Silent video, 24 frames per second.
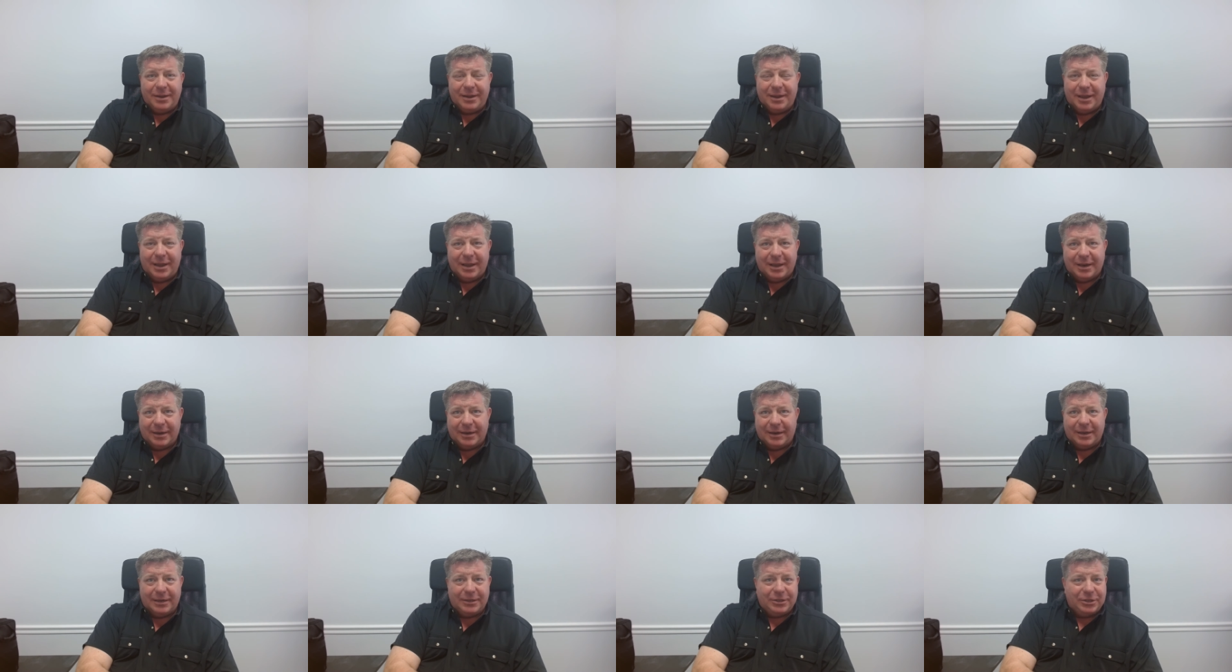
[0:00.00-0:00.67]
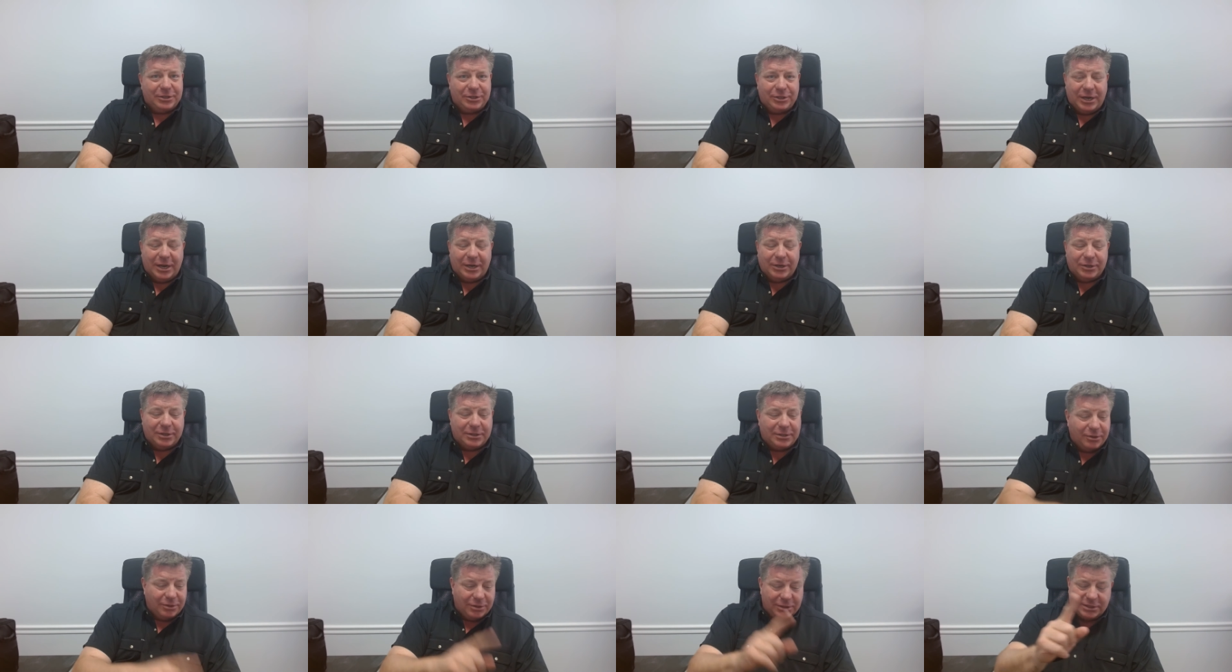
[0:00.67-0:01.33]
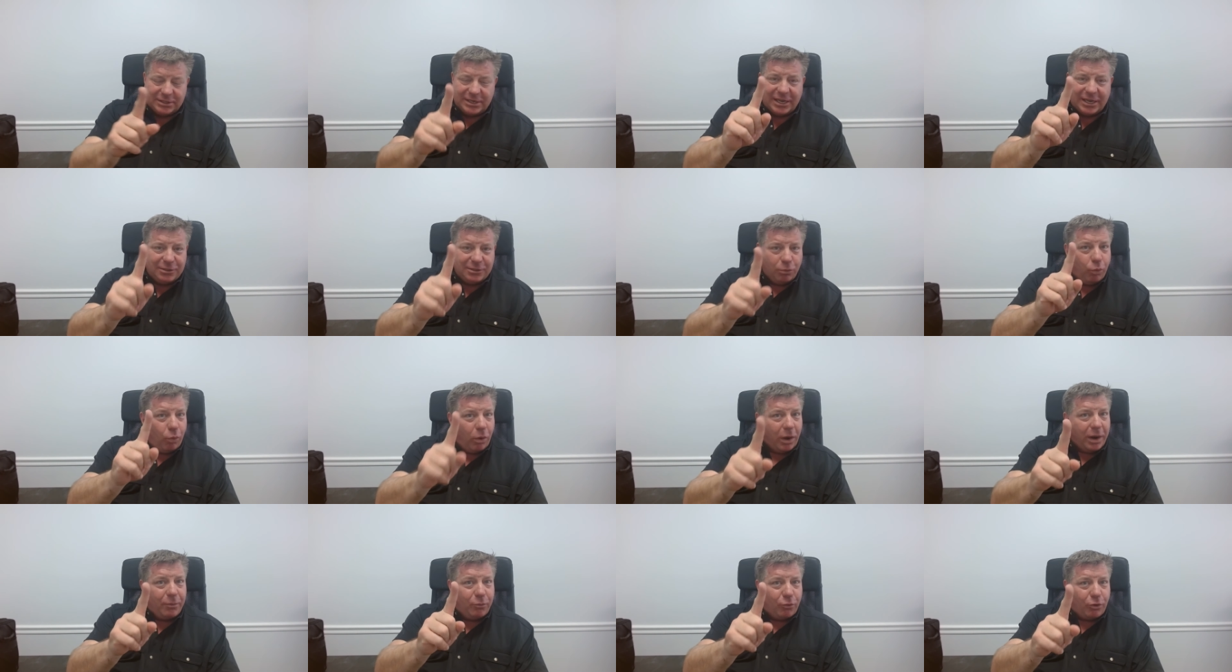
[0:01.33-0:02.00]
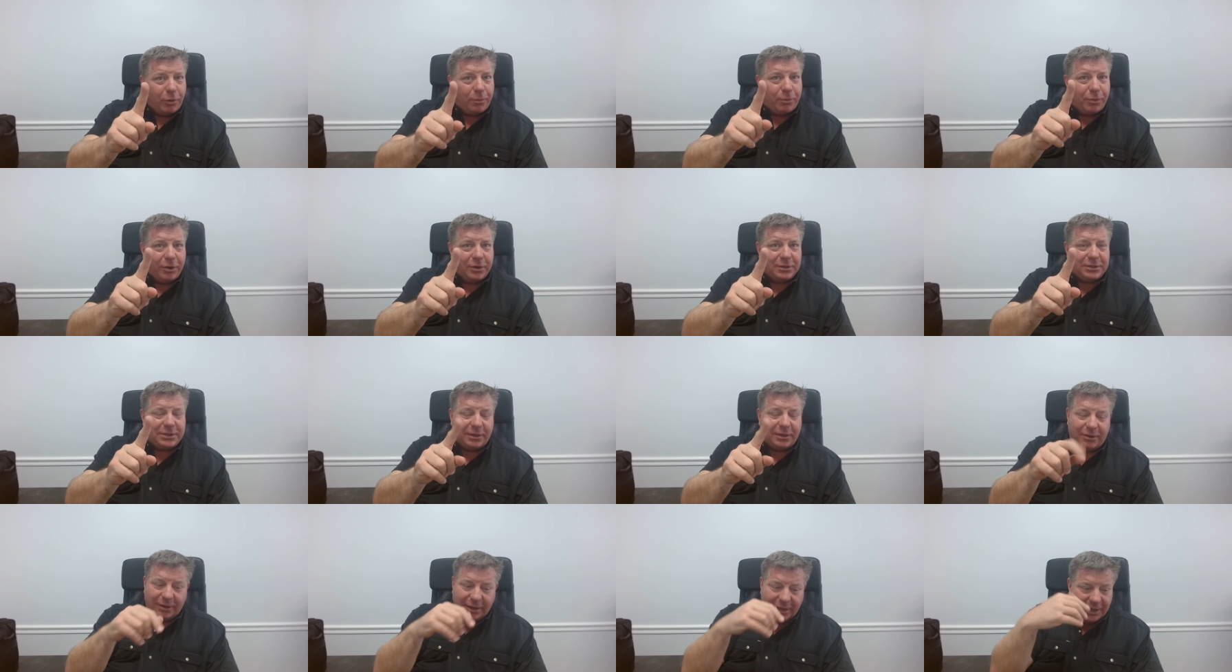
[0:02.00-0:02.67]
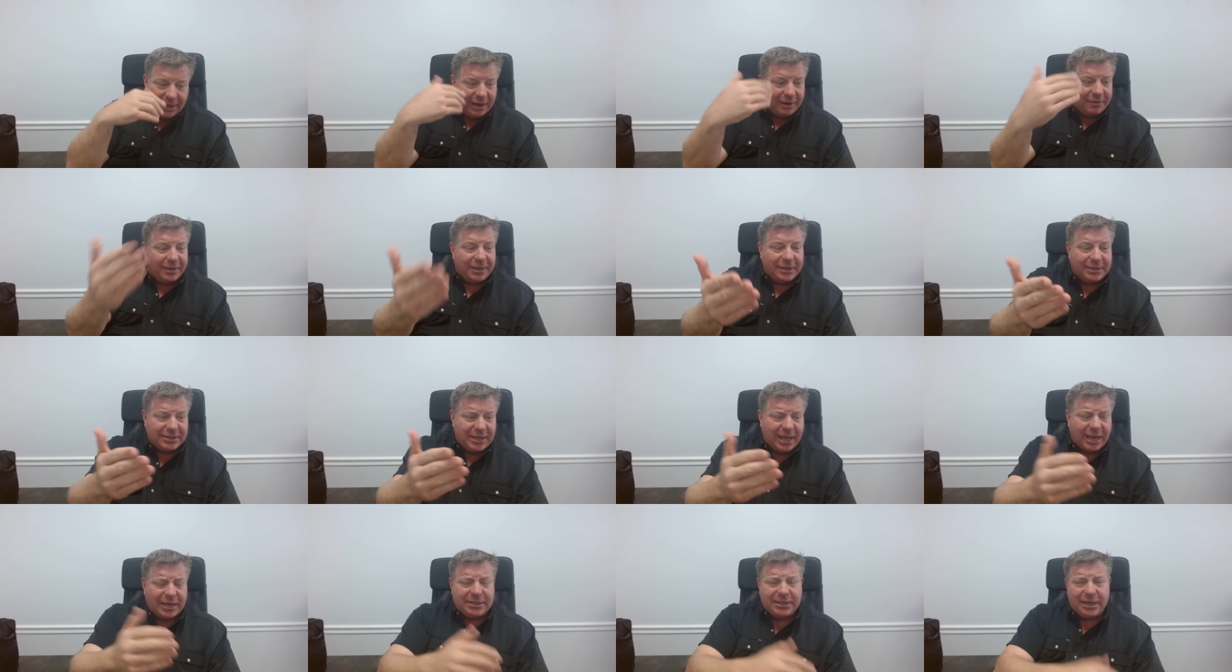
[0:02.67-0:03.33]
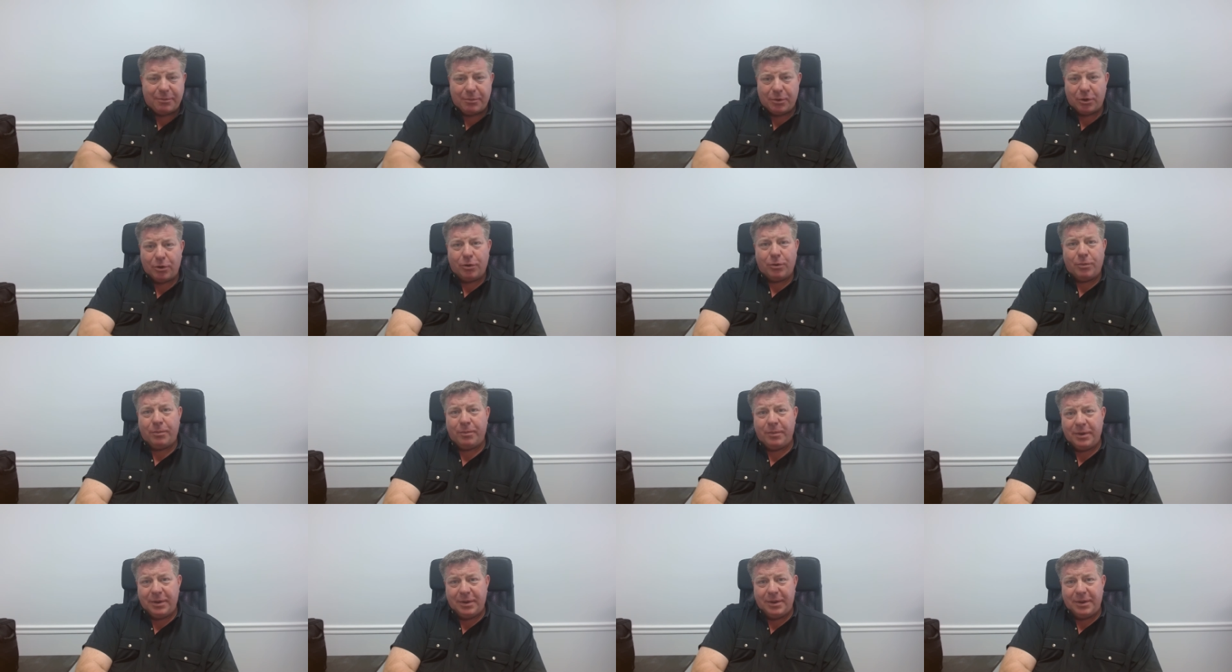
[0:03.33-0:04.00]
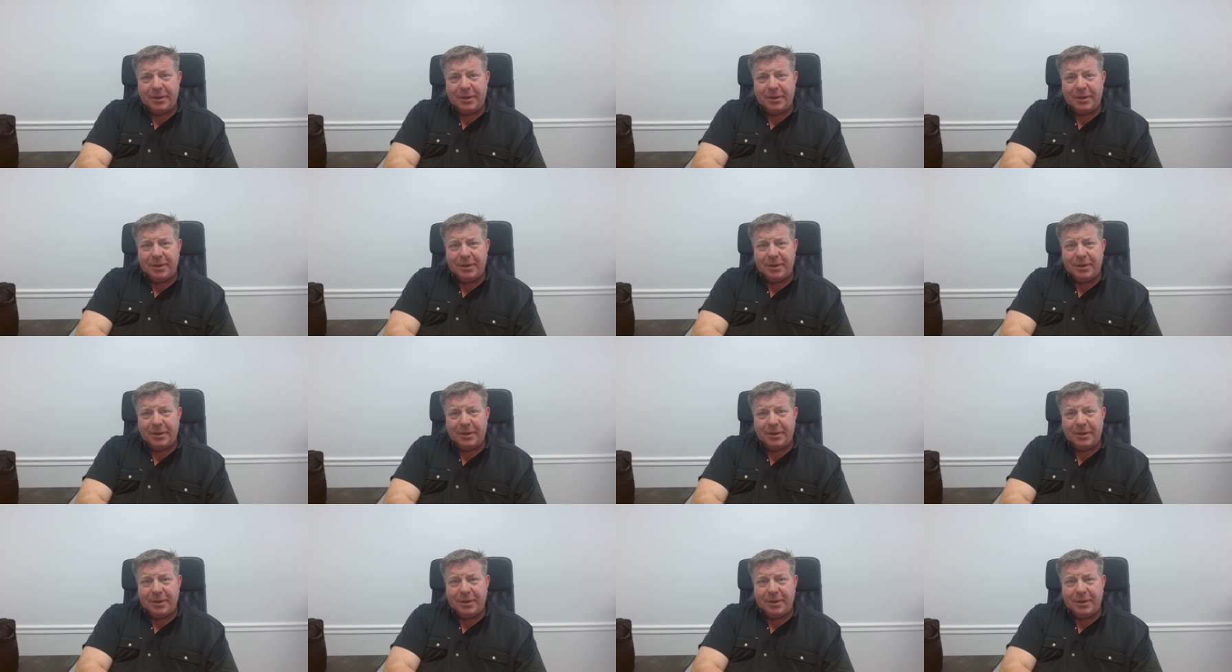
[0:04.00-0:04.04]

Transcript: and it just changes. So it just takes one more person looking at the exact same home